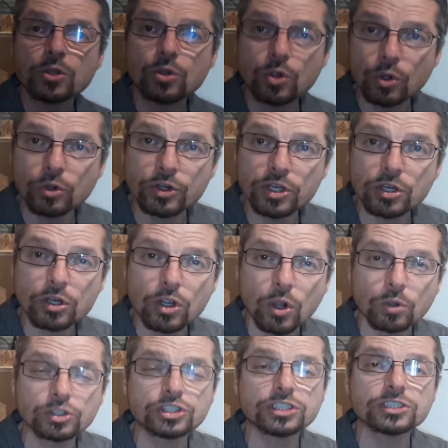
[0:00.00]
Who are your
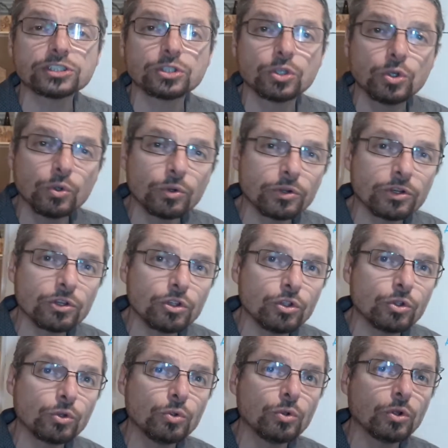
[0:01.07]
coaches? Who are
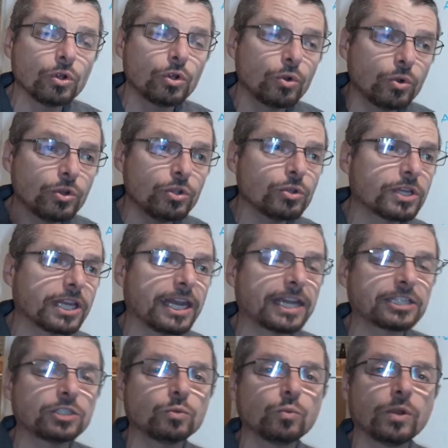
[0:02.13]
you
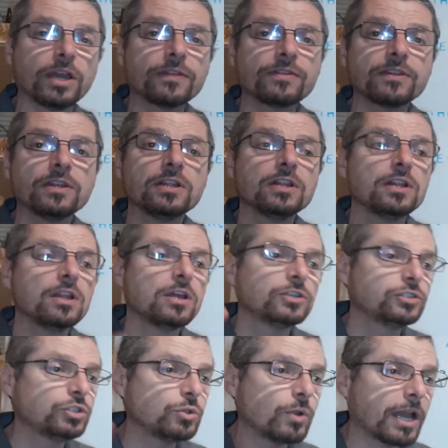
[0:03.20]
connected with?
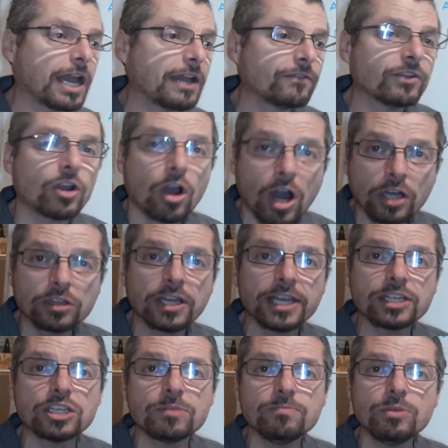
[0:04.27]
Do you have an
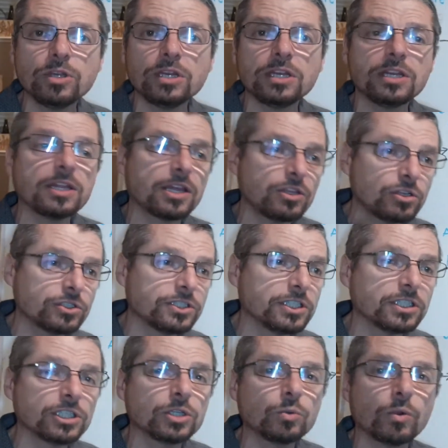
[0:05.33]
online community that you're
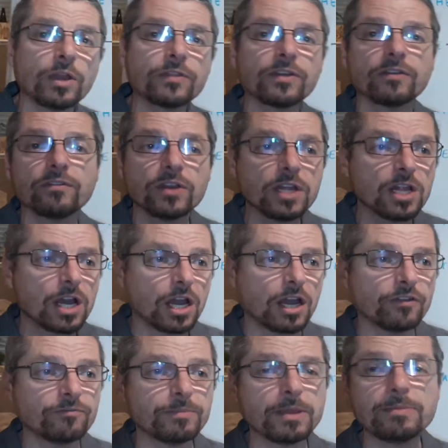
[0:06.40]
dealing with
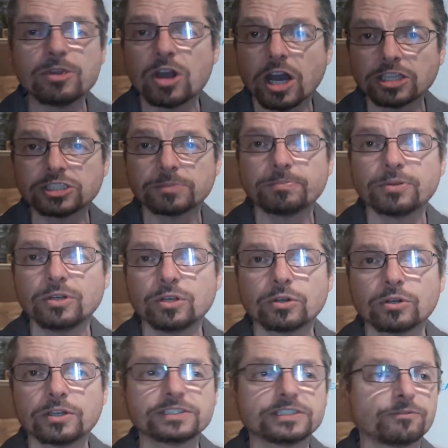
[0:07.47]
of maybe
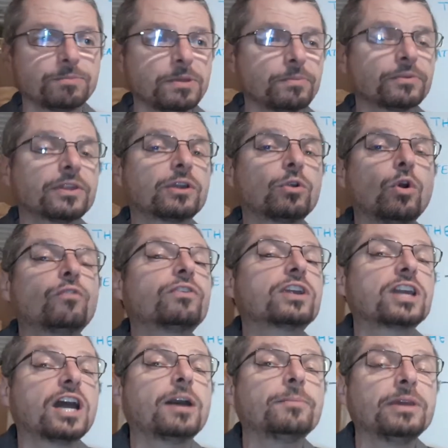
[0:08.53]
entrepreneurs or people that are
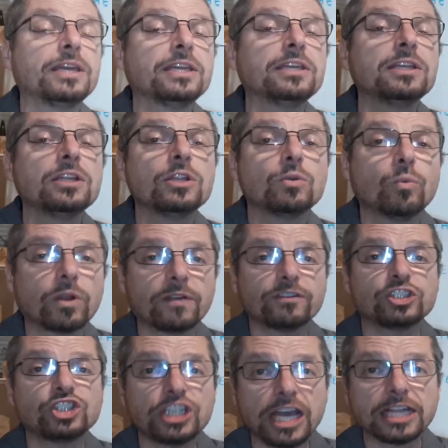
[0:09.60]
overcoming
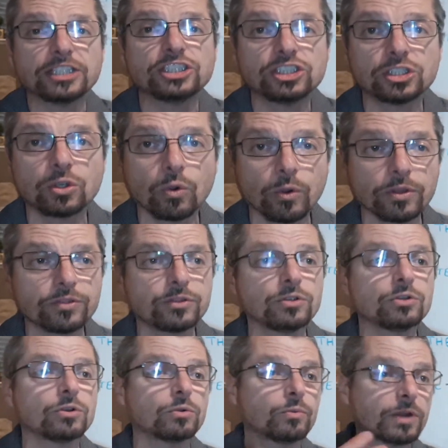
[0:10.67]
whatever challenge you're going
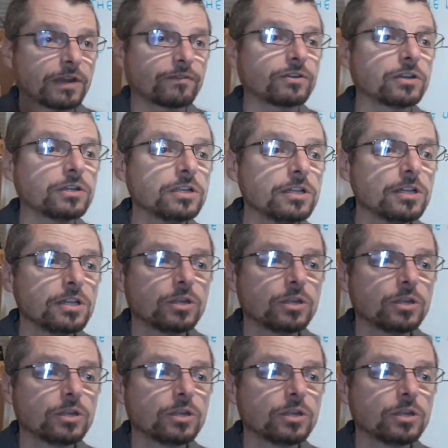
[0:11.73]
through, or whatever